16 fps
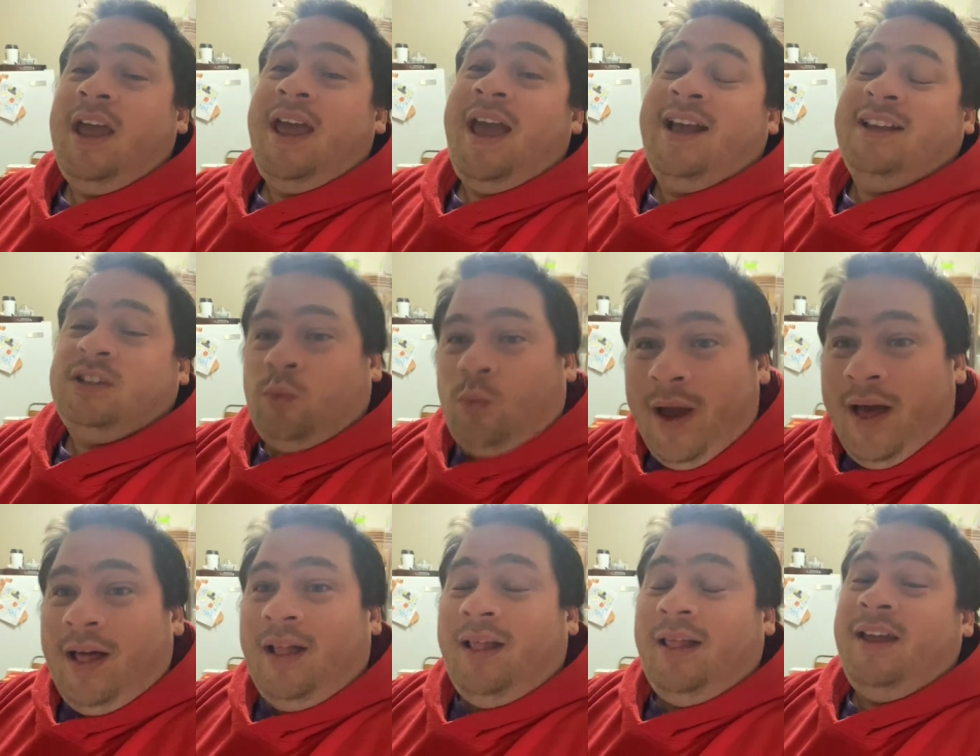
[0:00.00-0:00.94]
as
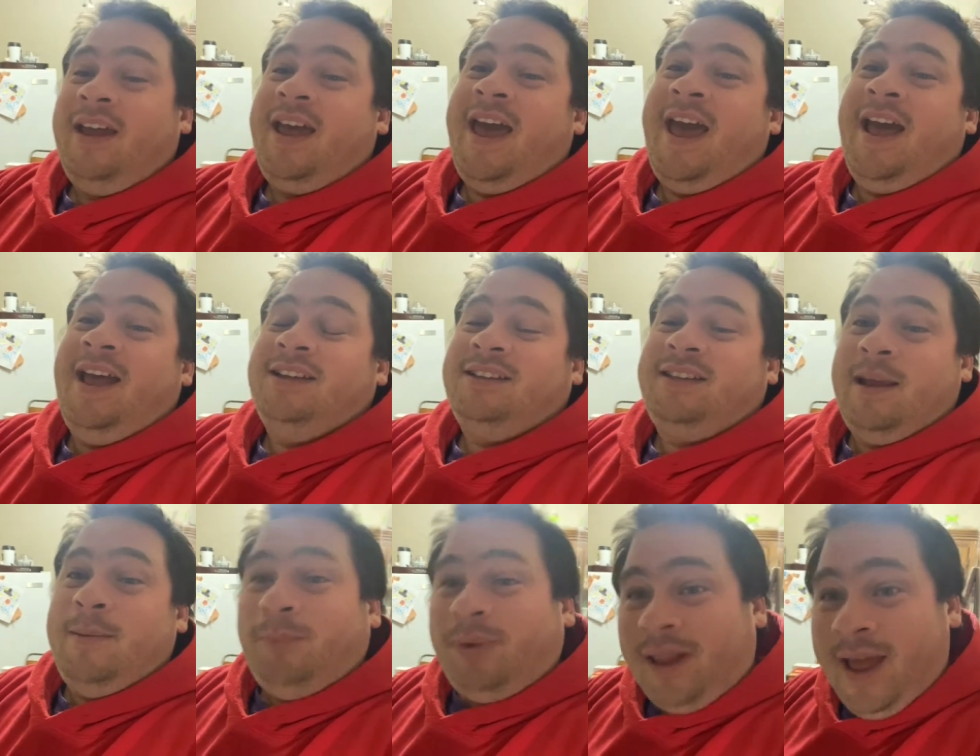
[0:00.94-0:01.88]
well as
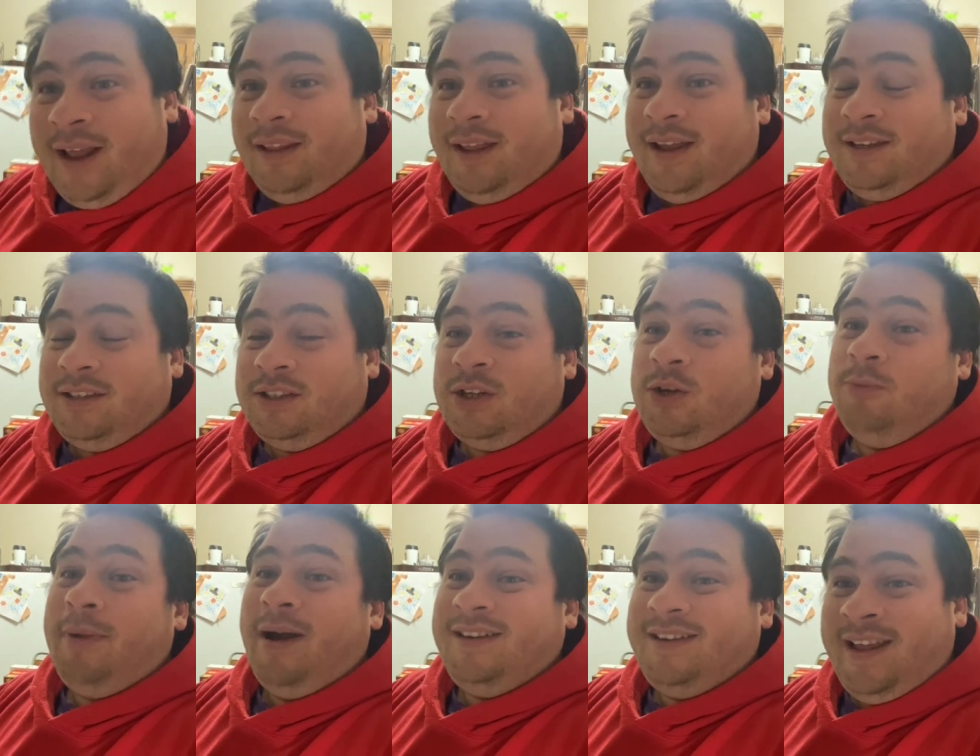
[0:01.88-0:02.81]
the playlist to
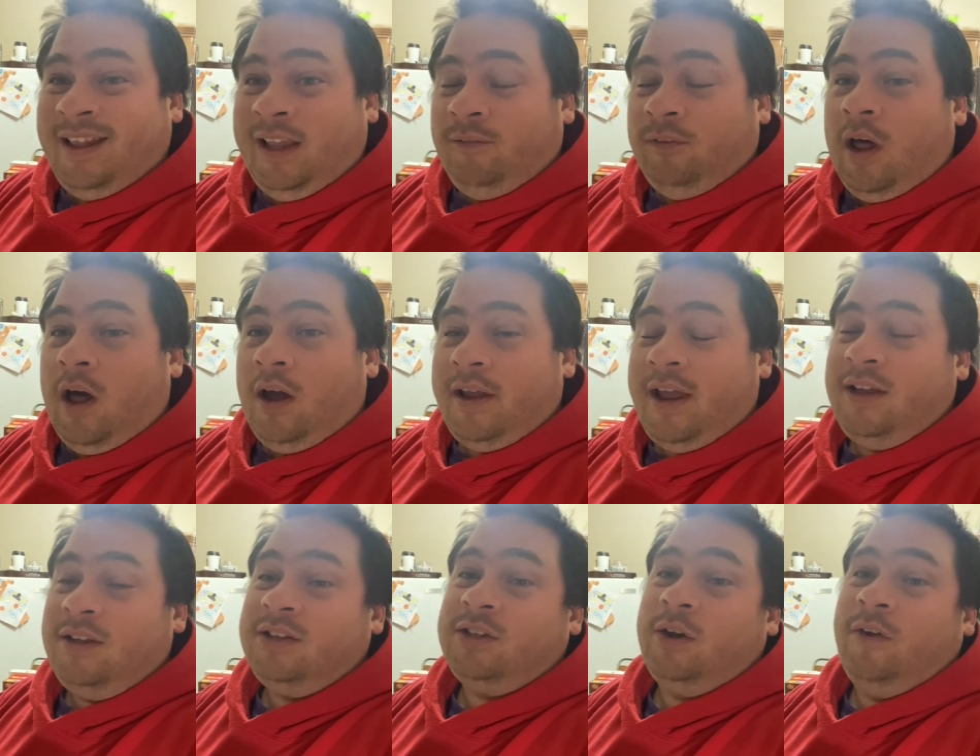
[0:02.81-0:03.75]
my daily
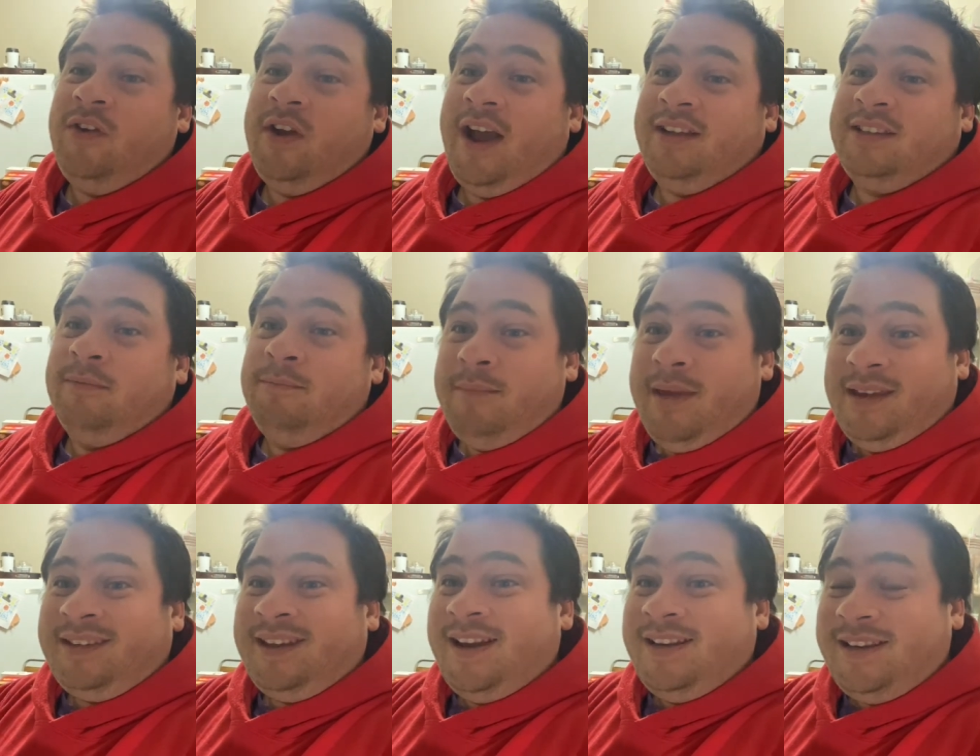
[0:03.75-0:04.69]
vlogging. So if you guys have
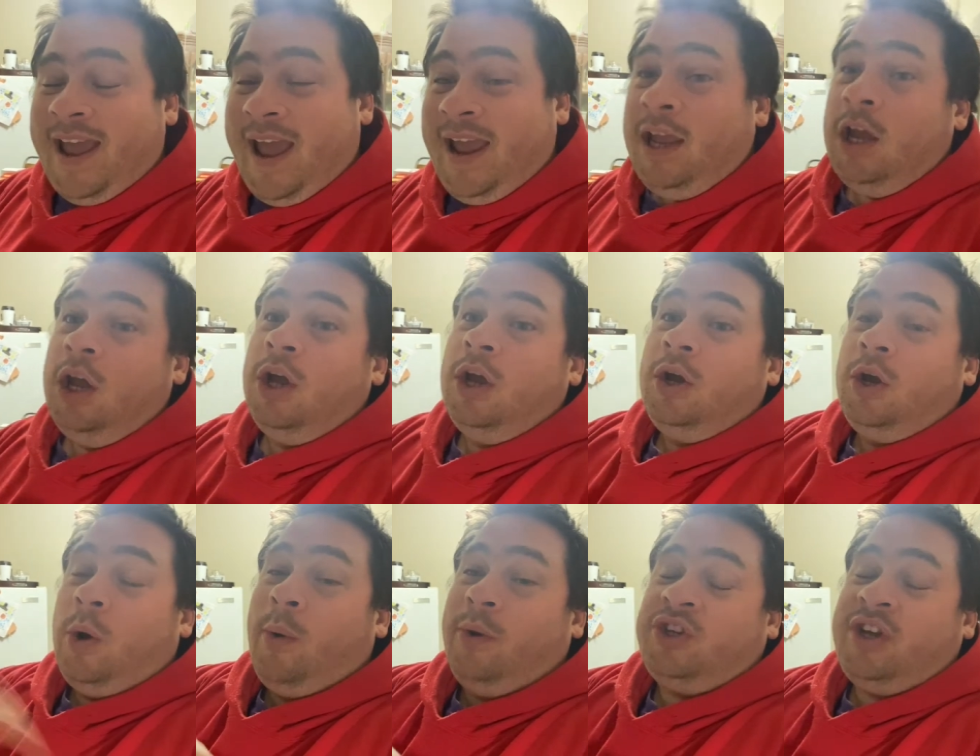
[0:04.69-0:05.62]
missed a day,
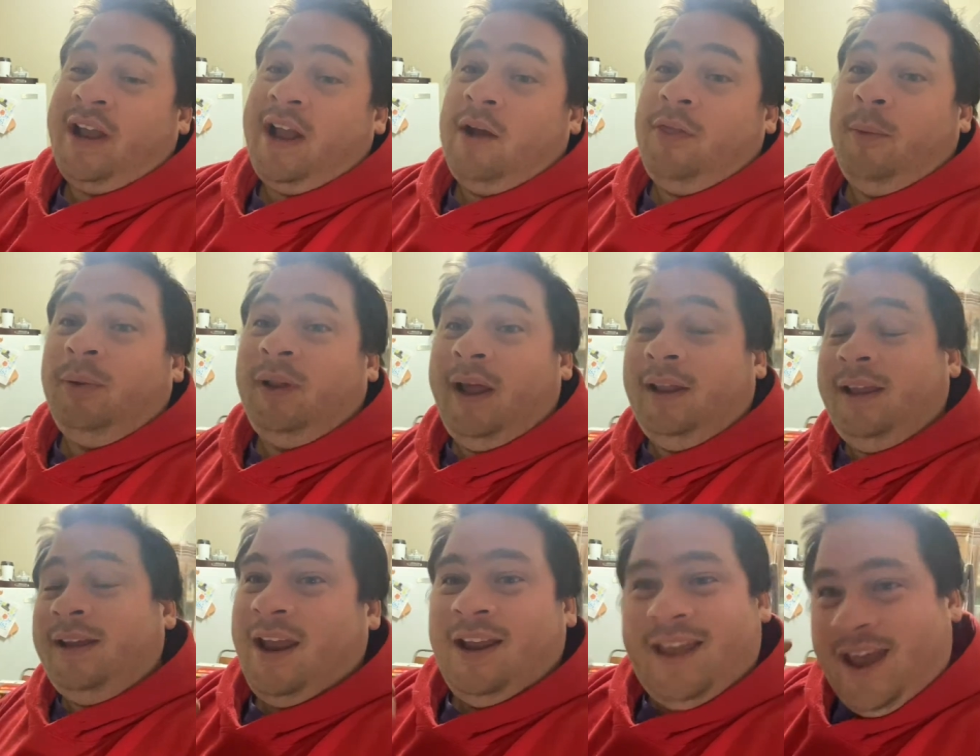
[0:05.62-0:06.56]
go check out the
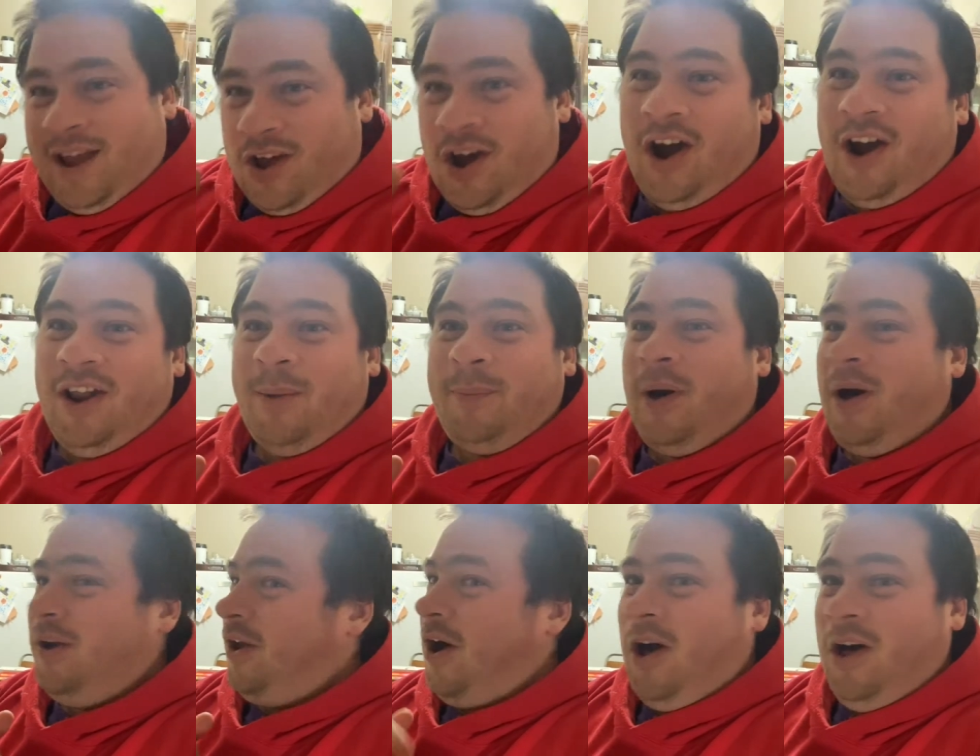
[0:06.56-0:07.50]
playlist and get caught up
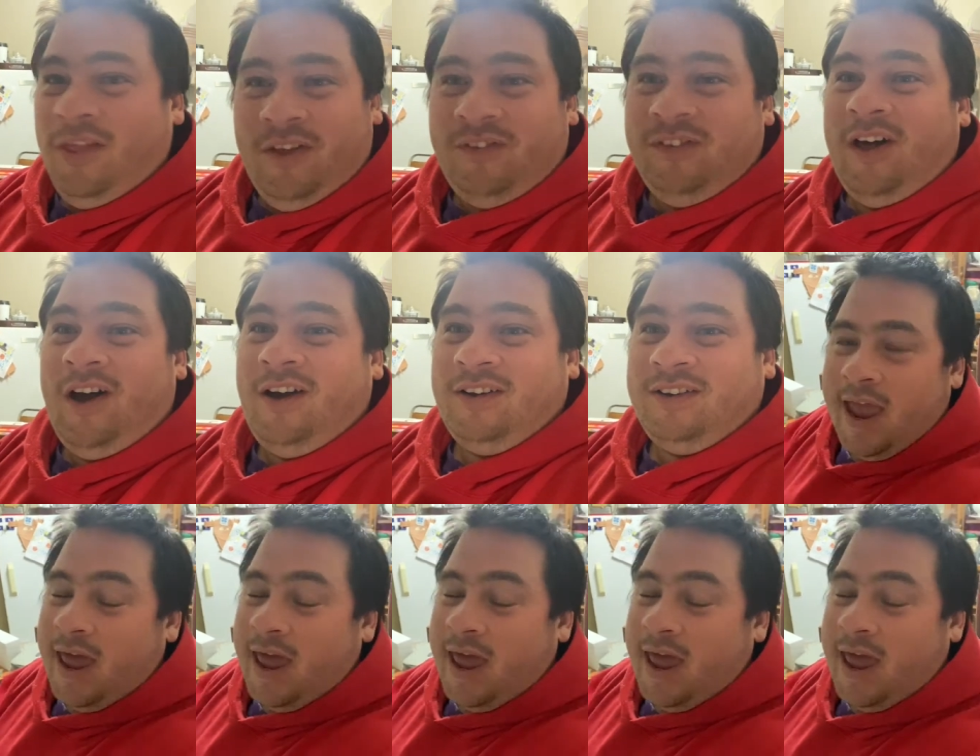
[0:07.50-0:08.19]
on all the vlogs.